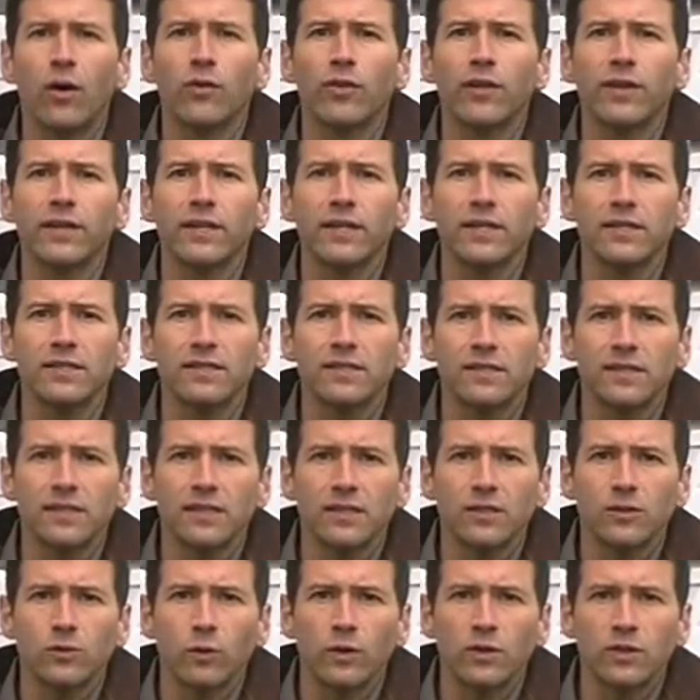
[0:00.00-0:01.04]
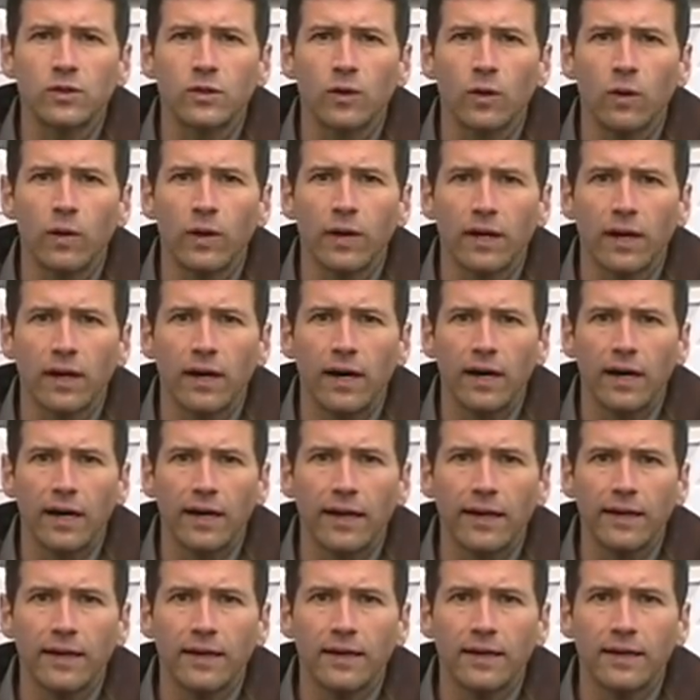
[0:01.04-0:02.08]
that he sees what's going
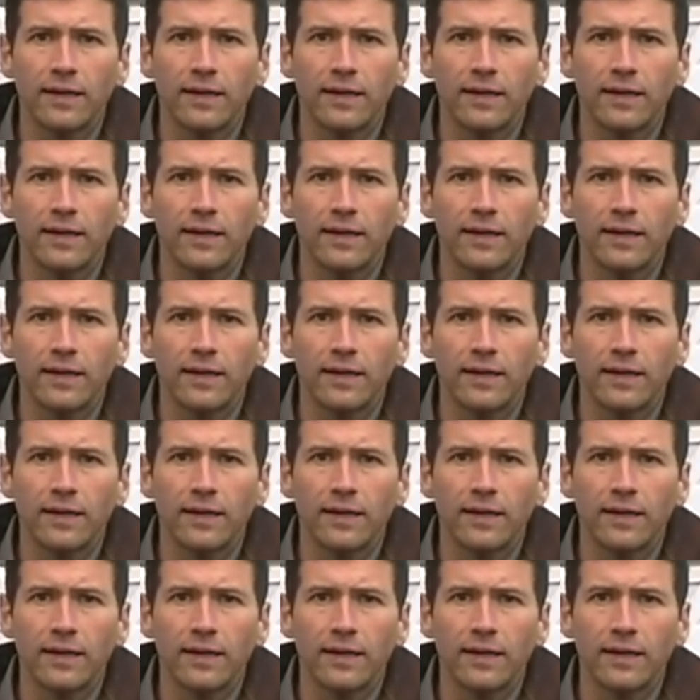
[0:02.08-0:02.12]
on,